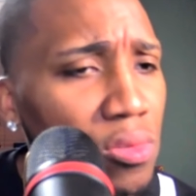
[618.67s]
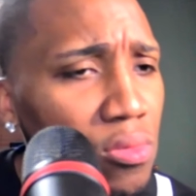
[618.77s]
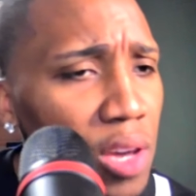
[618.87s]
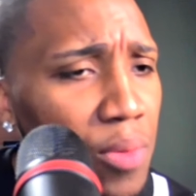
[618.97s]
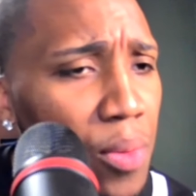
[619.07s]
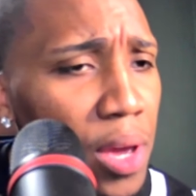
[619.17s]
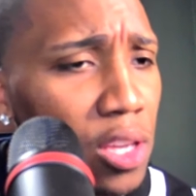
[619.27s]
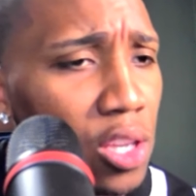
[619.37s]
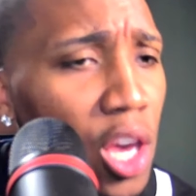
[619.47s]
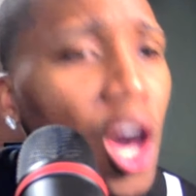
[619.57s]
Wait, wait, wait.
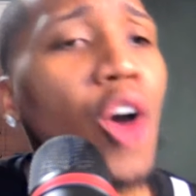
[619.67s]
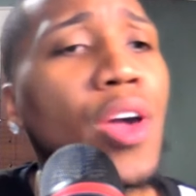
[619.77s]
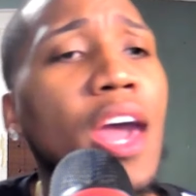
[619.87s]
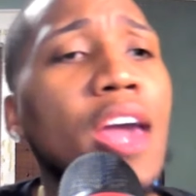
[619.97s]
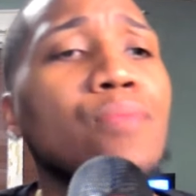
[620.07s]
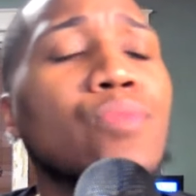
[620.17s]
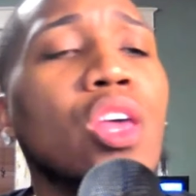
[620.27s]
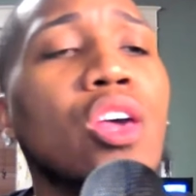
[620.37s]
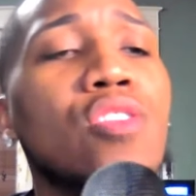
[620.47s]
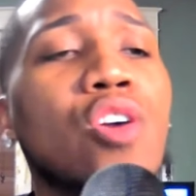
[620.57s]
Okay.
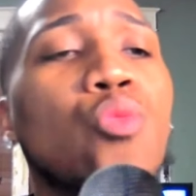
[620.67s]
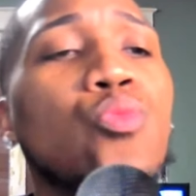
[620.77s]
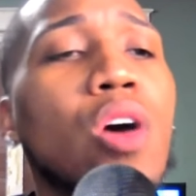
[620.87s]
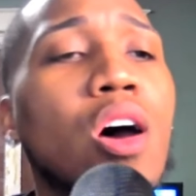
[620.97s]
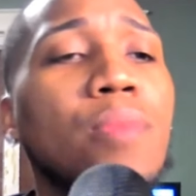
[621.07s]
So uh,